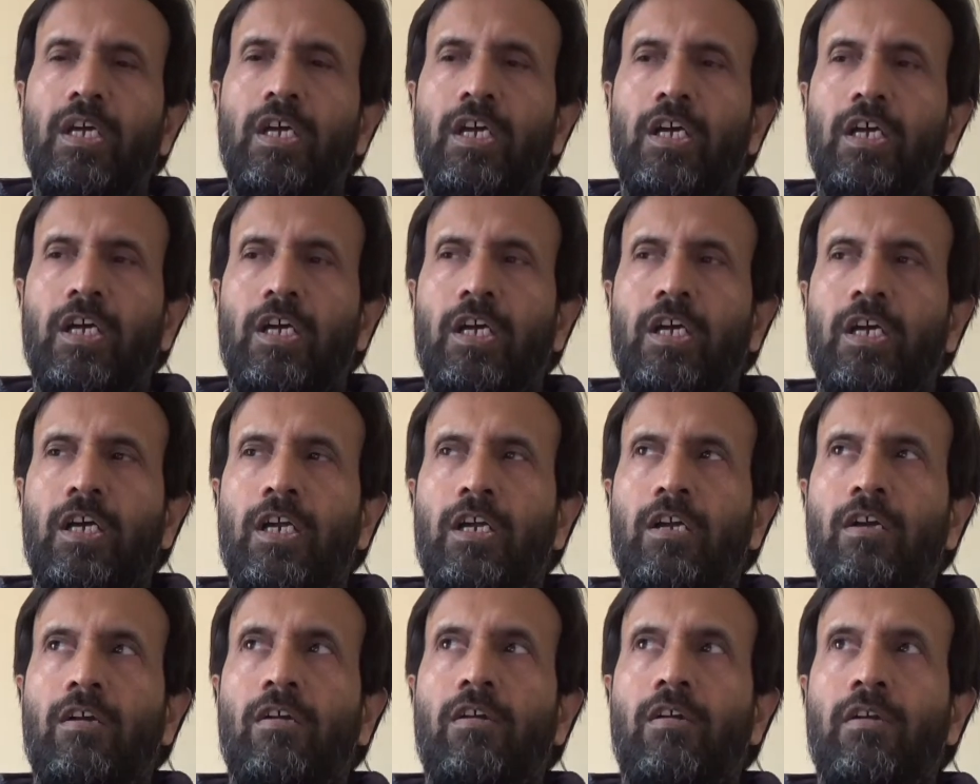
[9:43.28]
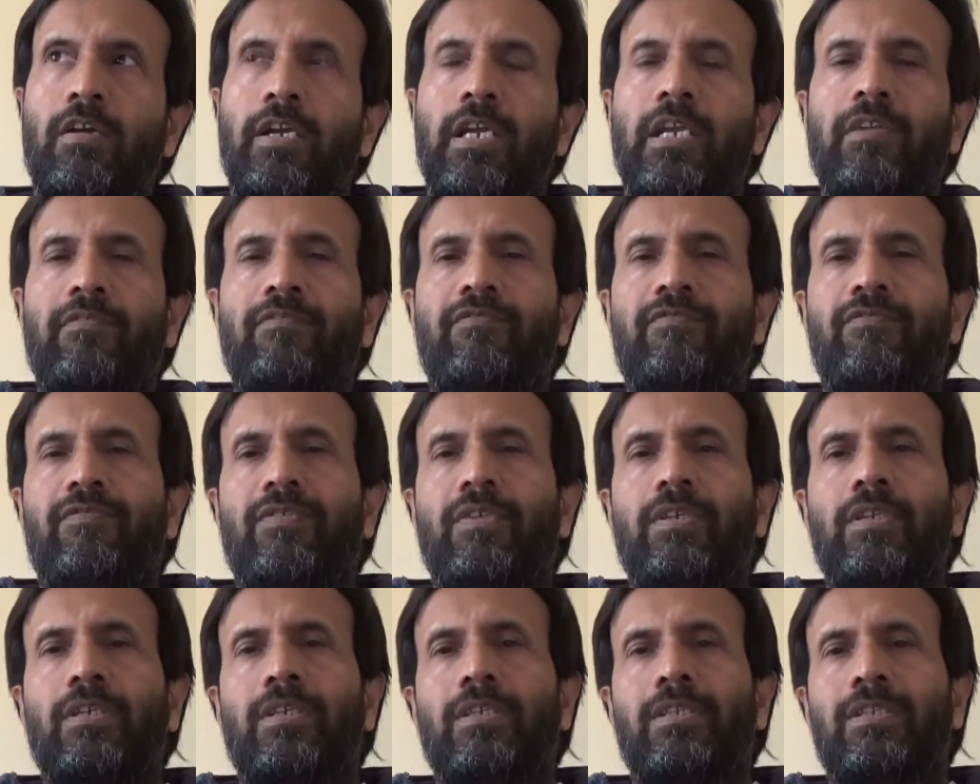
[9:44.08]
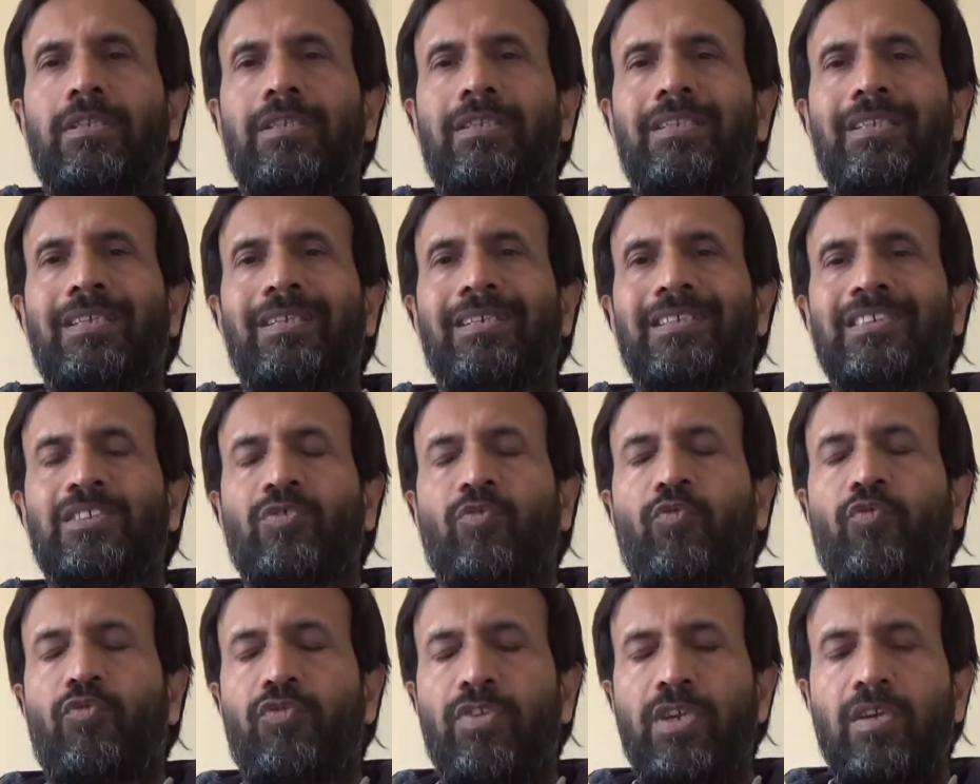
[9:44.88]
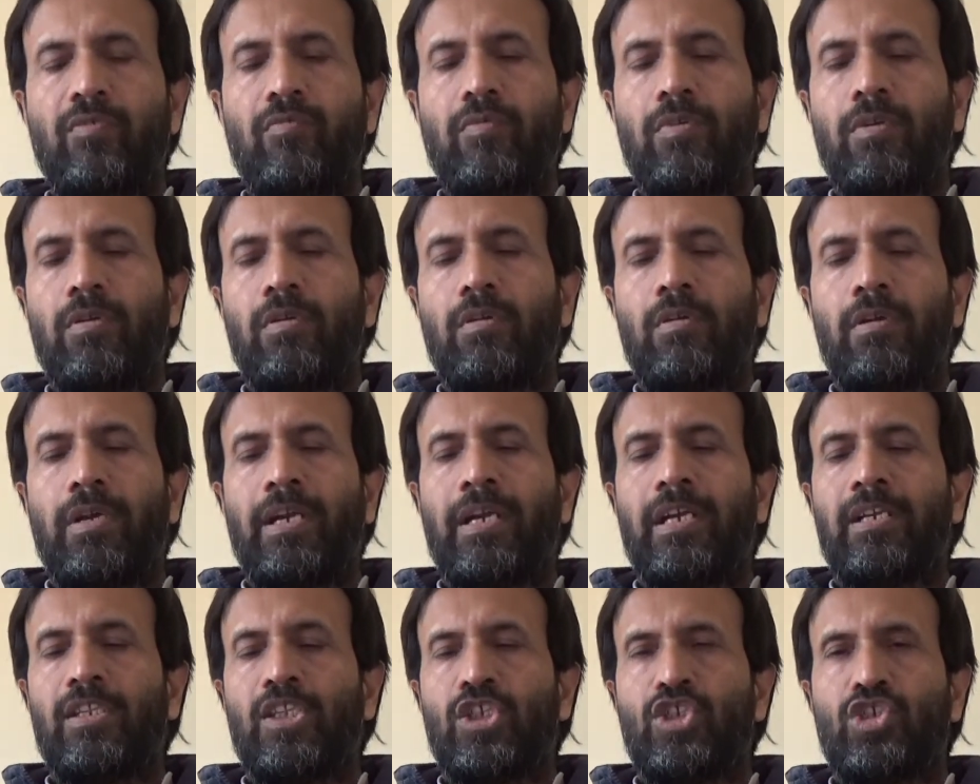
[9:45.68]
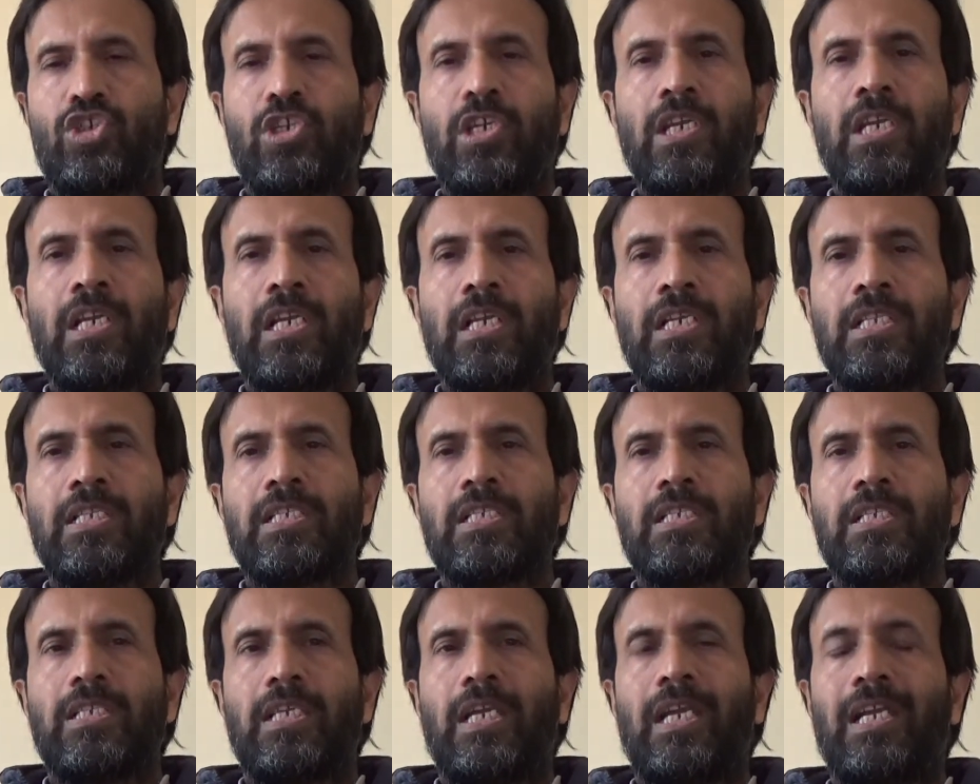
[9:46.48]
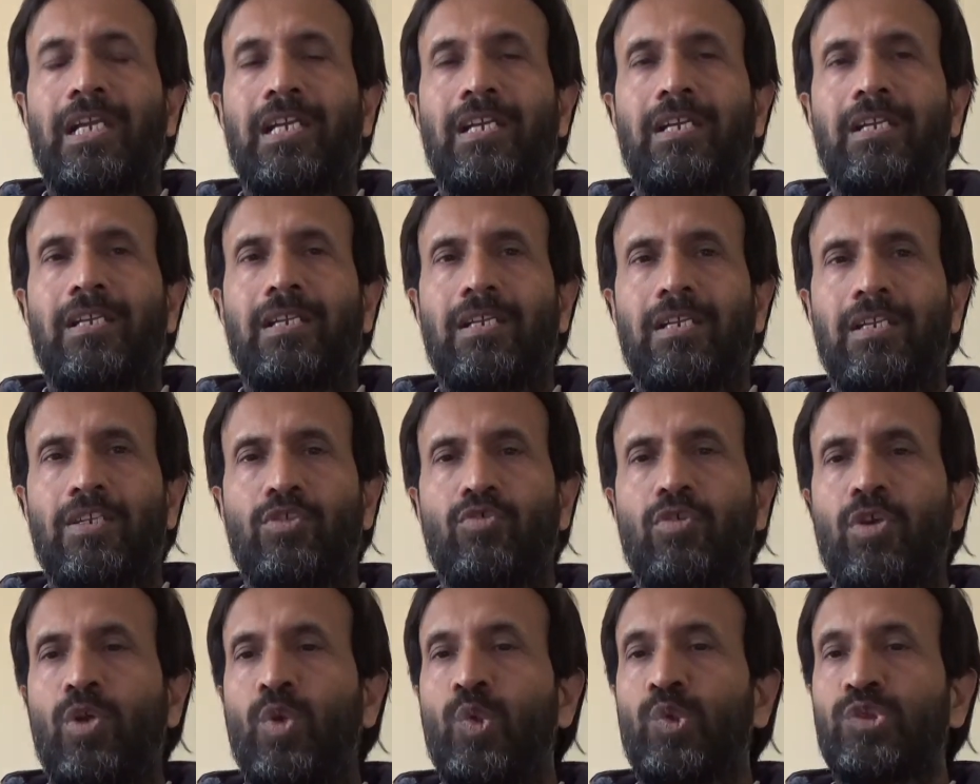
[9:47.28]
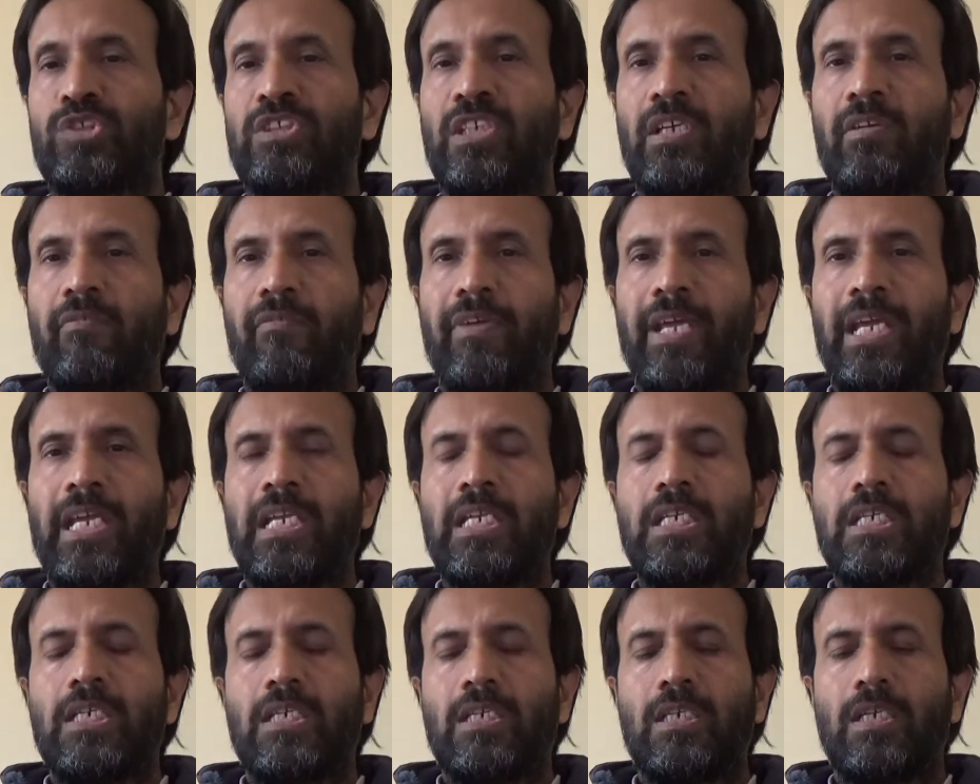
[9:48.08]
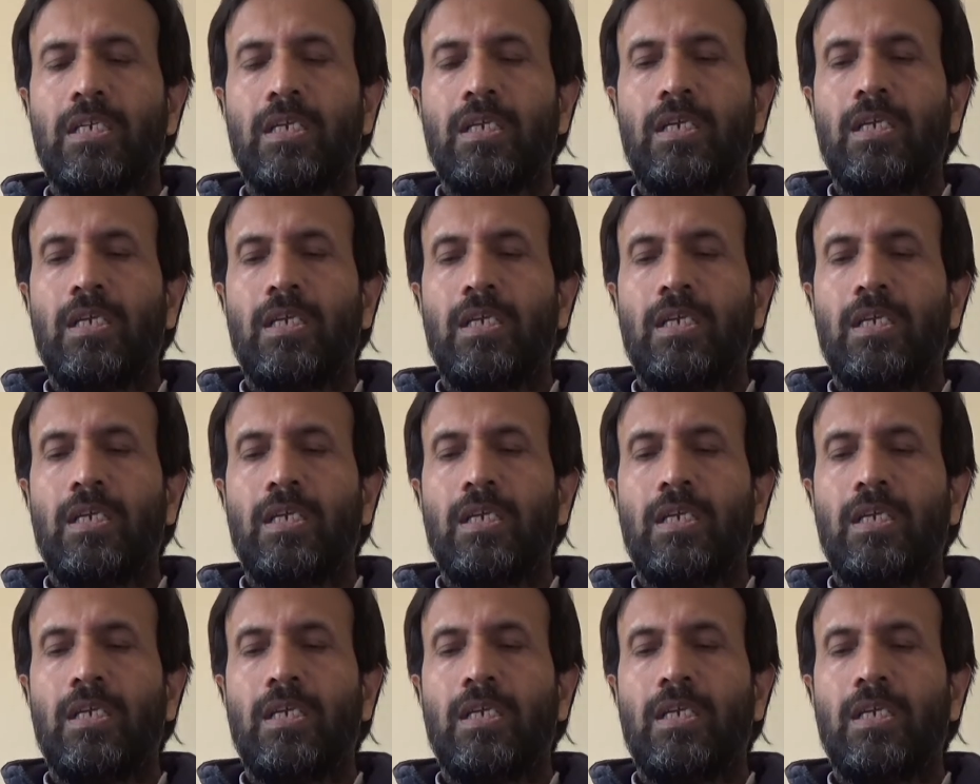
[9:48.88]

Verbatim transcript: uh, or if uh, there is fever and the chills and you are losing weight